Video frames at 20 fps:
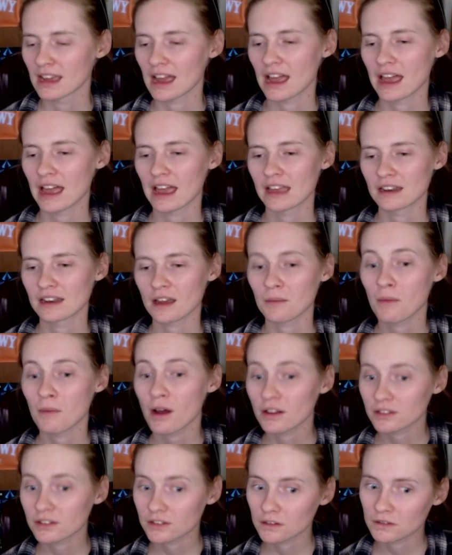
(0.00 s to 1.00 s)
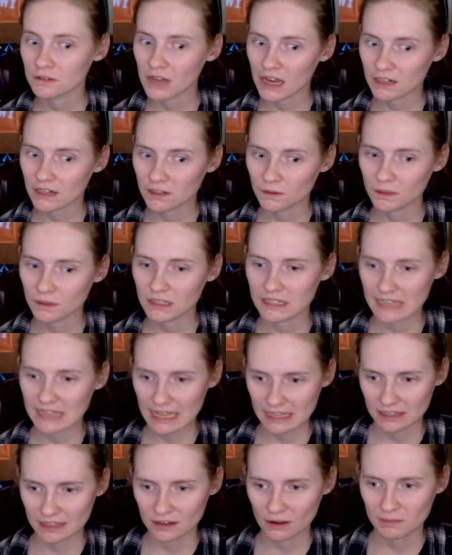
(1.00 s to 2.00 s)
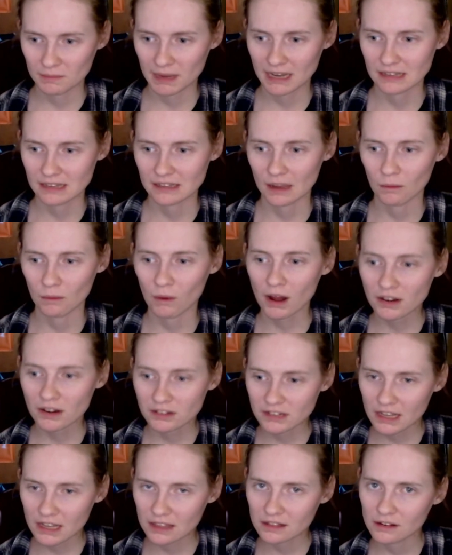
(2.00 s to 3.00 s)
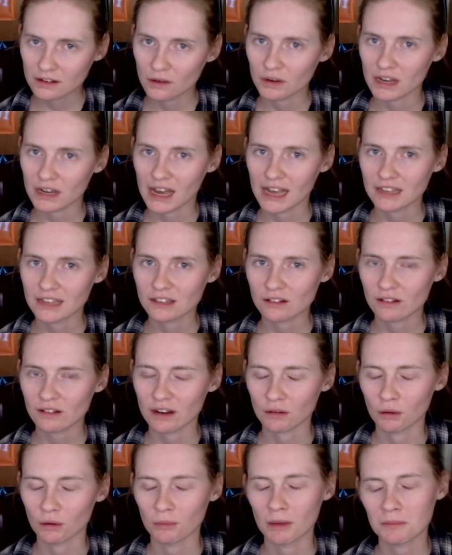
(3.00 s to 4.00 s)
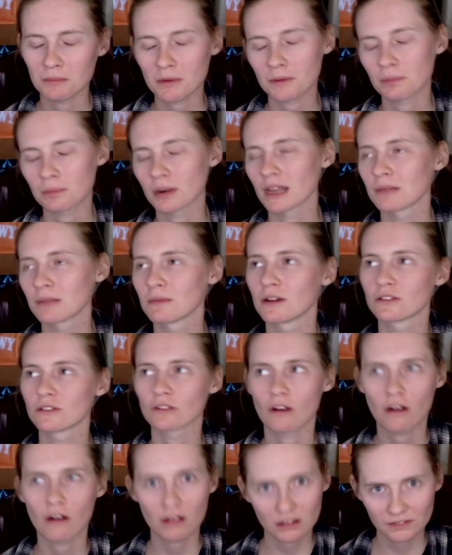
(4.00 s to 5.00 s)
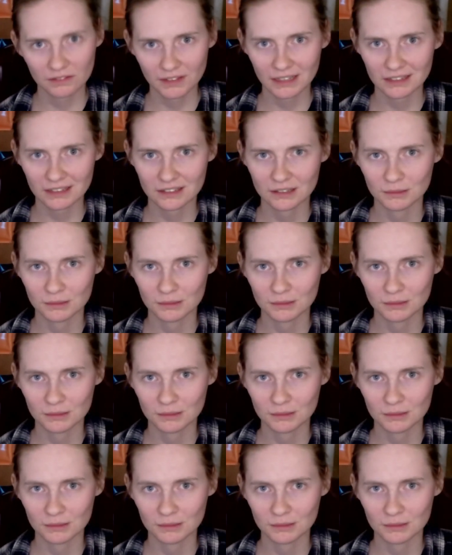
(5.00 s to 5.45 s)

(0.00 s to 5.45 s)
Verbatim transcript: And I'm also not doing Death Note because I watched Death Note in high school and I remember pretty much all of it,